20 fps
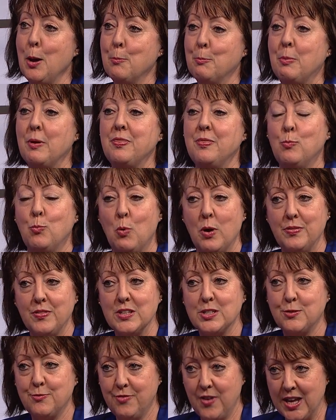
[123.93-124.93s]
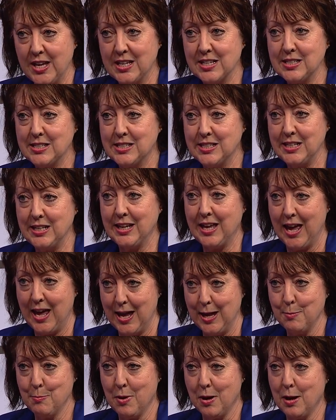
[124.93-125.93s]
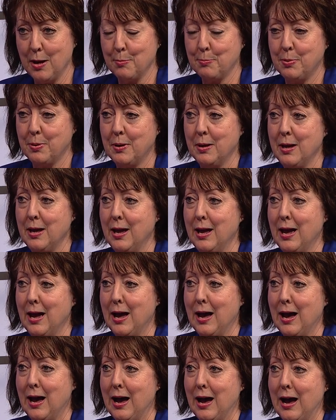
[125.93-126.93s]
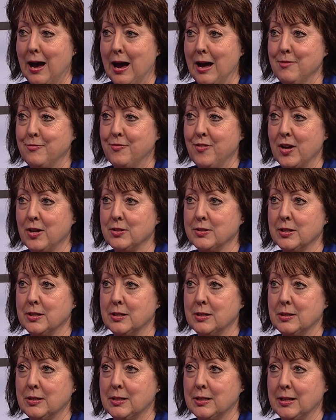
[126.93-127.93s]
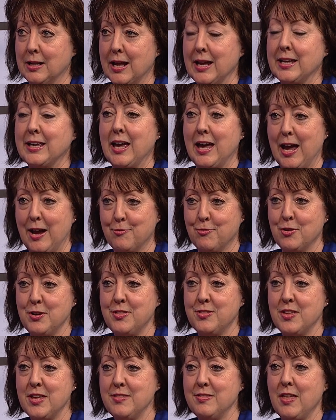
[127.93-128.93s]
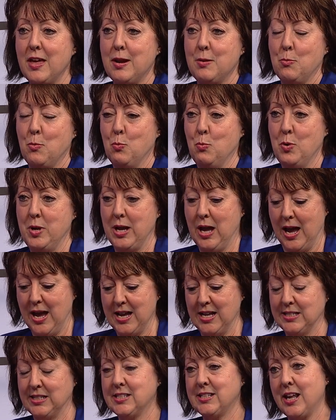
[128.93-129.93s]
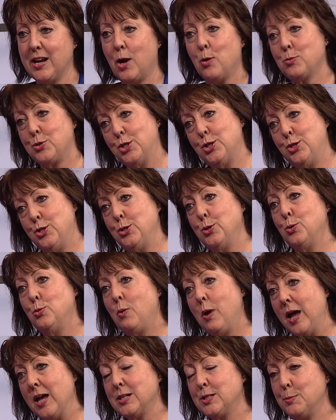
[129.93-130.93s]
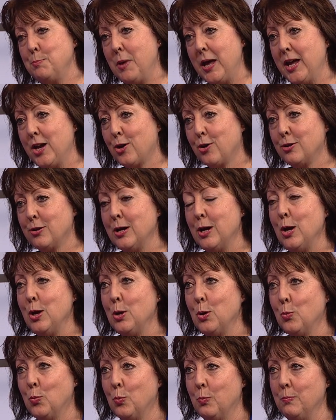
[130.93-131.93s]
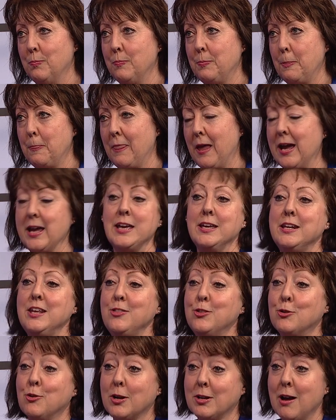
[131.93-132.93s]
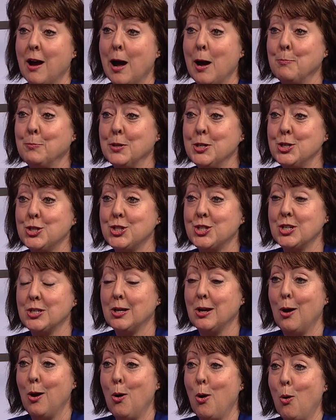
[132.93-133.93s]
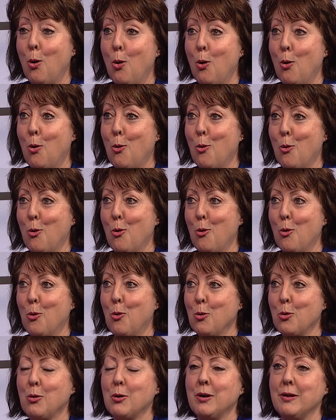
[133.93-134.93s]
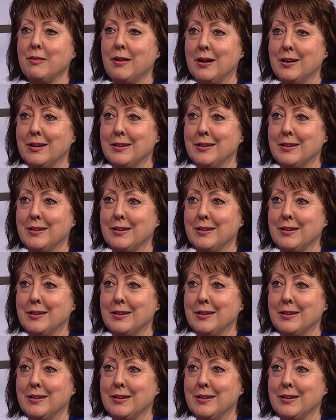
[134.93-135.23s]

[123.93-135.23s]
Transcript: But when this vacancy came up, I felt like everything that I had set out to do as mayor, I had either accomplished or